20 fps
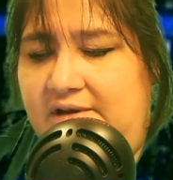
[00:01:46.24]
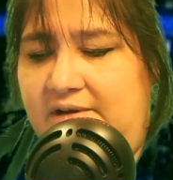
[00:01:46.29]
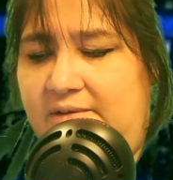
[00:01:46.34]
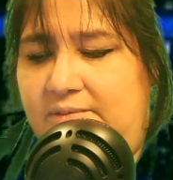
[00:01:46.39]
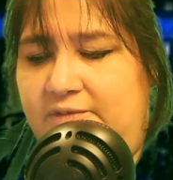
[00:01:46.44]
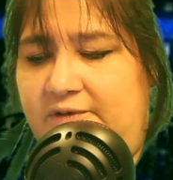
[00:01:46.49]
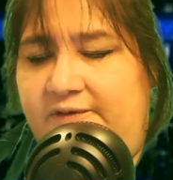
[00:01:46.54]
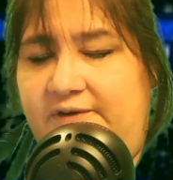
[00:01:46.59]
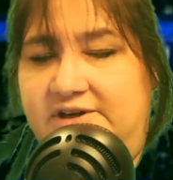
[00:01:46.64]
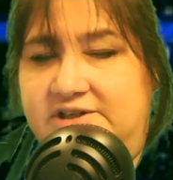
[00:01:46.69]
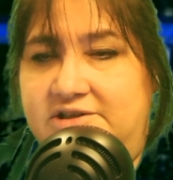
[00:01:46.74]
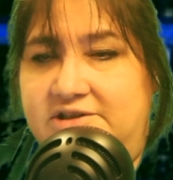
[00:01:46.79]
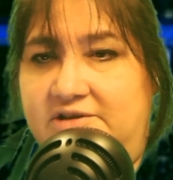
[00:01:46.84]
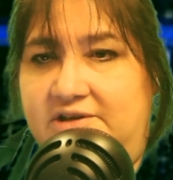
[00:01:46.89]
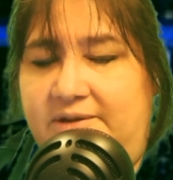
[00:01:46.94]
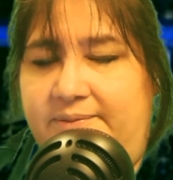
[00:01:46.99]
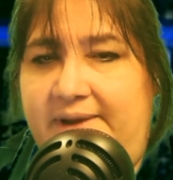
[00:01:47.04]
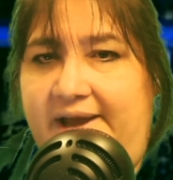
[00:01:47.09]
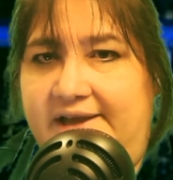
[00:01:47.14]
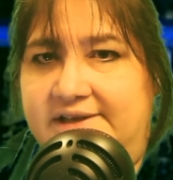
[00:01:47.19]
professional
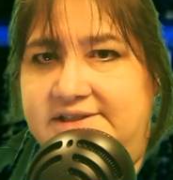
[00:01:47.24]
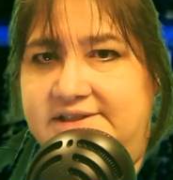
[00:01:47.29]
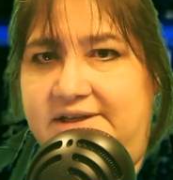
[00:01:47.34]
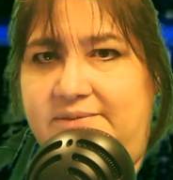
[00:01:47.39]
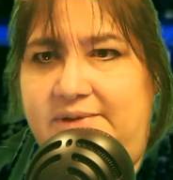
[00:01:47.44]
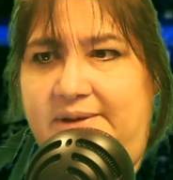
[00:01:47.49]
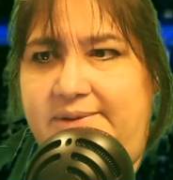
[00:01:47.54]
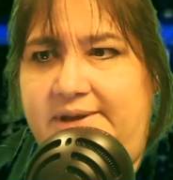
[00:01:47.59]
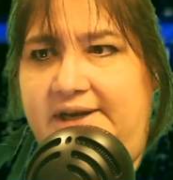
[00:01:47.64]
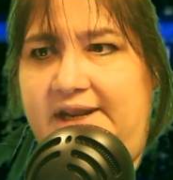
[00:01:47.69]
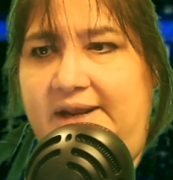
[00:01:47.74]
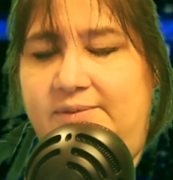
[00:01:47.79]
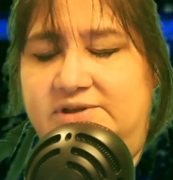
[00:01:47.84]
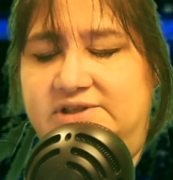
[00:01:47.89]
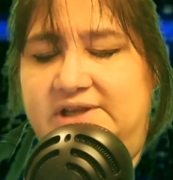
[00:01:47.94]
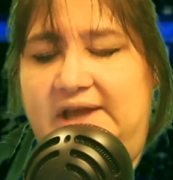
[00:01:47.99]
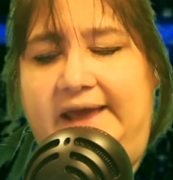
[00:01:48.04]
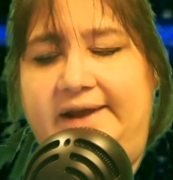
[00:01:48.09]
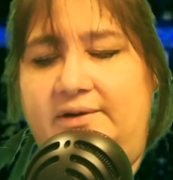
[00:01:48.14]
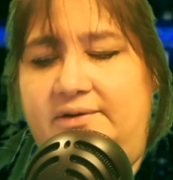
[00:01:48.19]
capacity, maybe
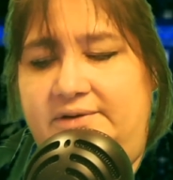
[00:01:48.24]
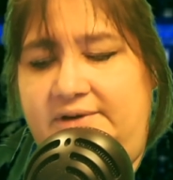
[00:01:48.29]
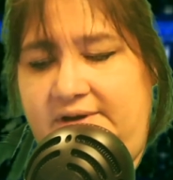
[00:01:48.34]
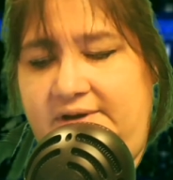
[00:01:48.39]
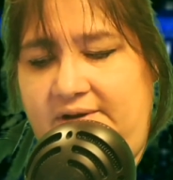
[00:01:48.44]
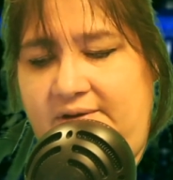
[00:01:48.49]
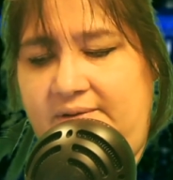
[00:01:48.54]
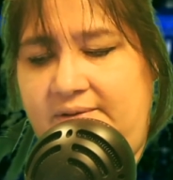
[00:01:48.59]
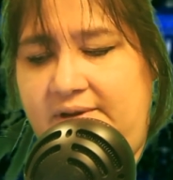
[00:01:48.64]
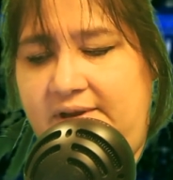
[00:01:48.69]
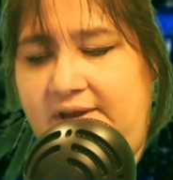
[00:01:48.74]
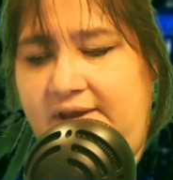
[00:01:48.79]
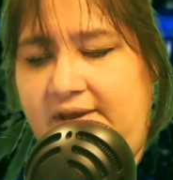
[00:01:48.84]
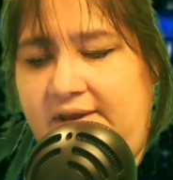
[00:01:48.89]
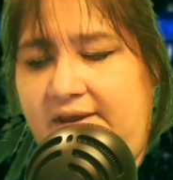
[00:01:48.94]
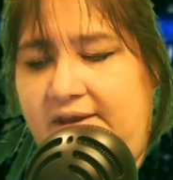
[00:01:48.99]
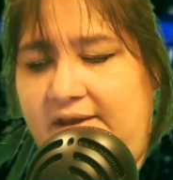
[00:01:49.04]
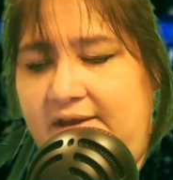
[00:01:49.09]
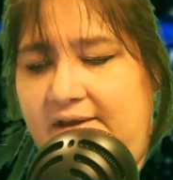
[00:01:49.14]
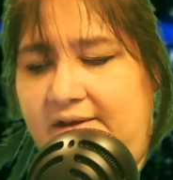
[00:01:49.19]
neighbors, I don't know.
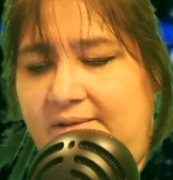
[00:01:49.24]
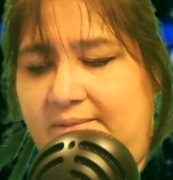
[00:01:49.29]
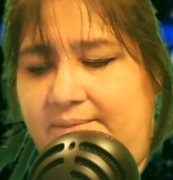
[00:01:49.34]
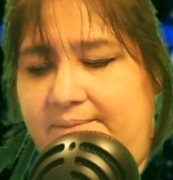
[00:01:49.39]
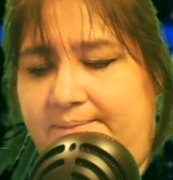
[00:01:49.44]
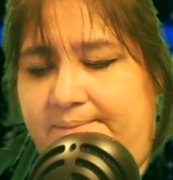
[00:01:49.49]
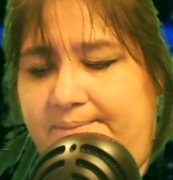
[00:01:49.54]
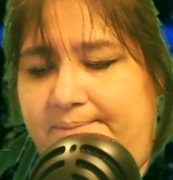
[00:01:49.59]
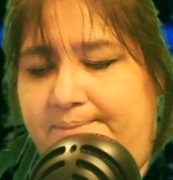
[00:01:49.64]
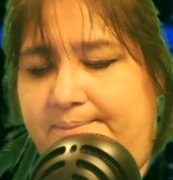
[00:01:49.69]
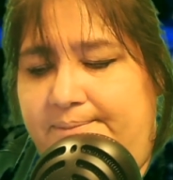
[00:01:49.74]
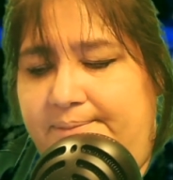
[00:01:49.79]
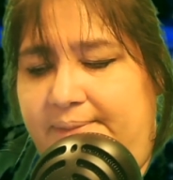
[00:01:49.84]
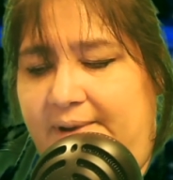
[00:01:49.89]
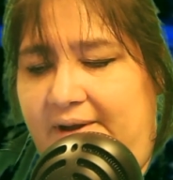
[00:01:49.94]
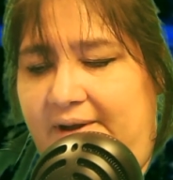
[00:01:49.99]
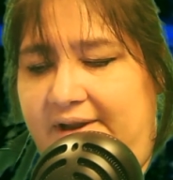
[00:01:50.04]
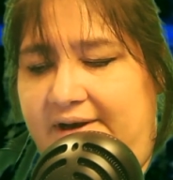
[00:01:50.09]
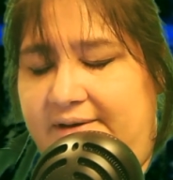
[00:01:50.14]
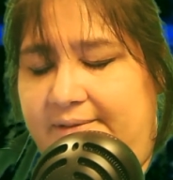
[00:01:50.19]

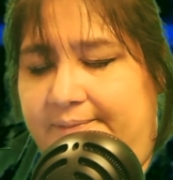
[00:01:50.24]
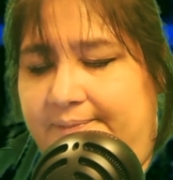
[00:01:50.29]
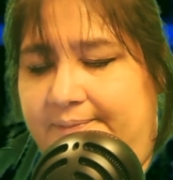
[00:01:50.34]
But